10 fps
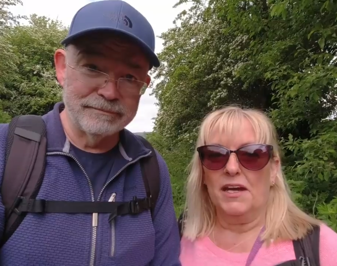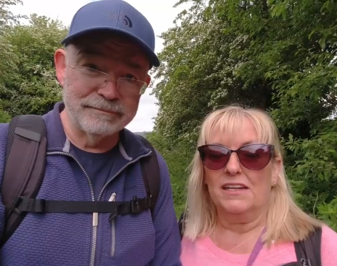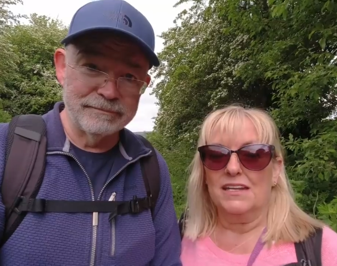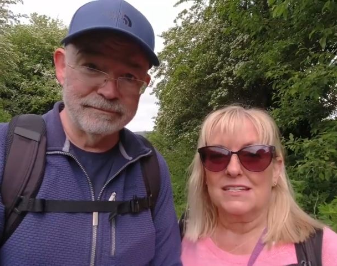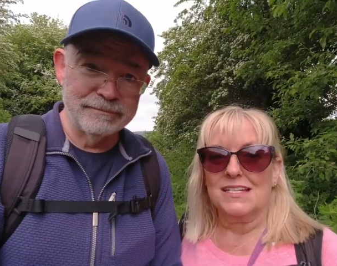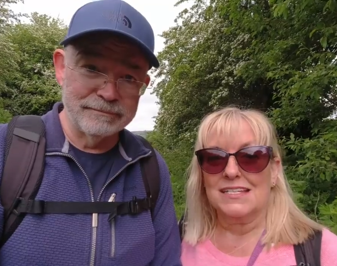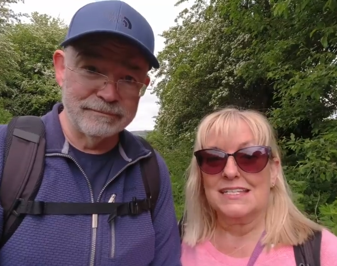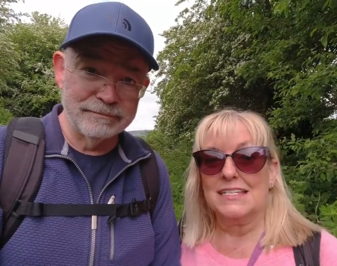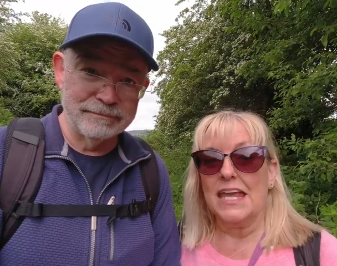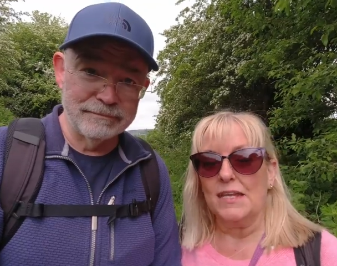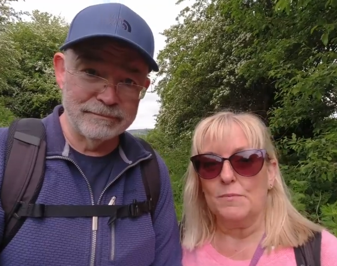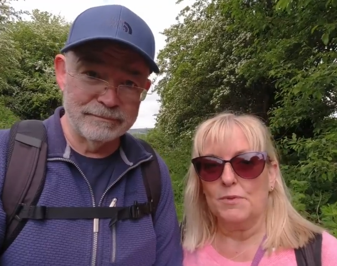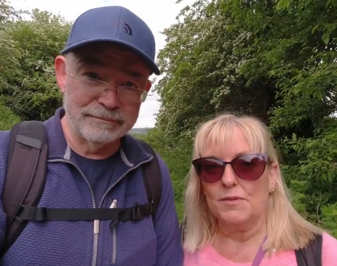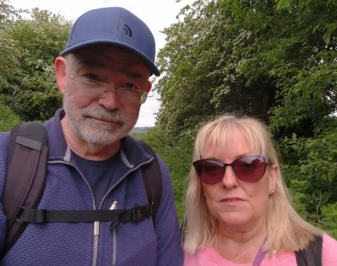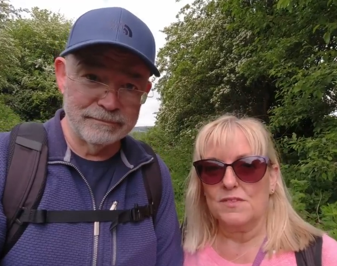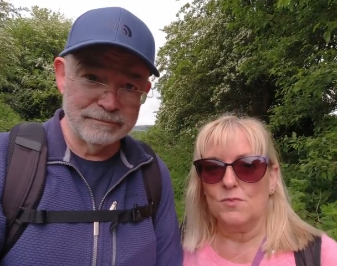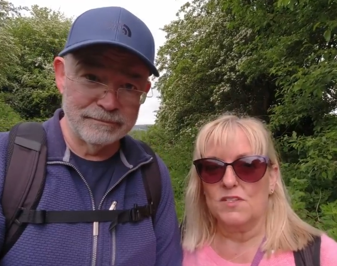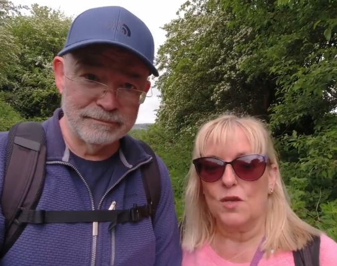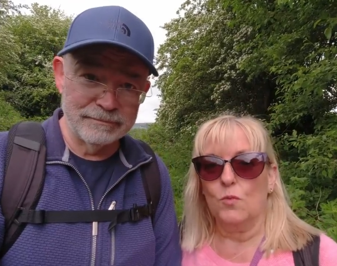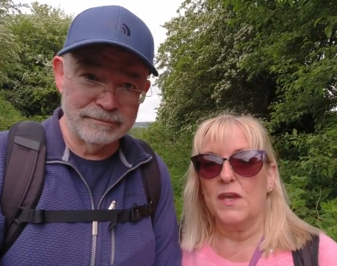Speaker 1: Apparently it's a snipe, so
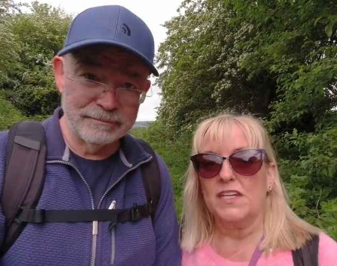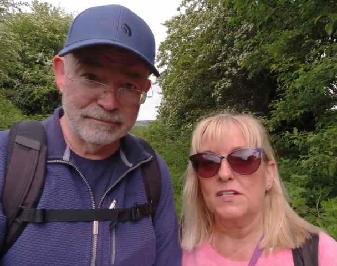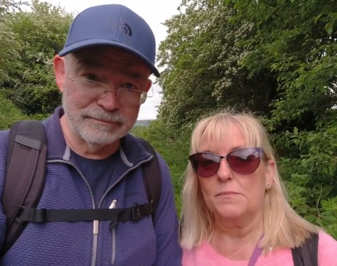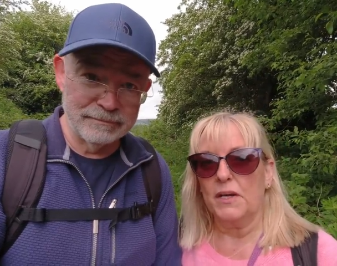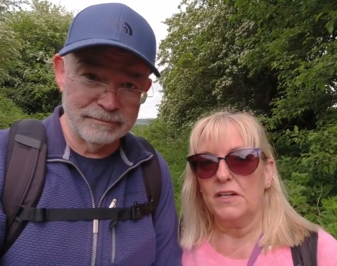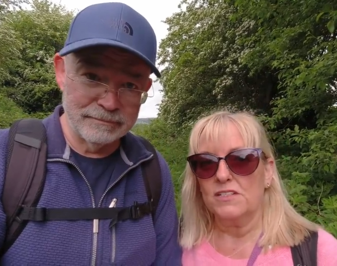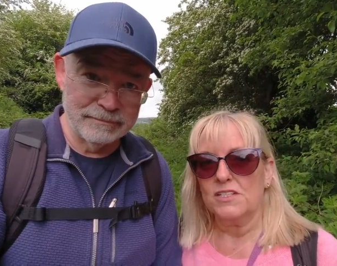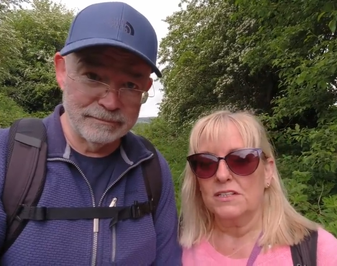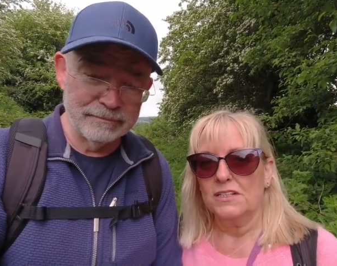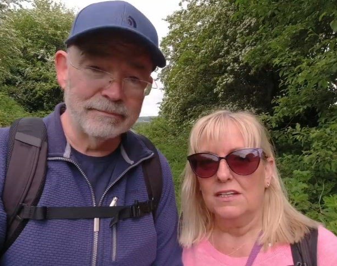it's a wader bird.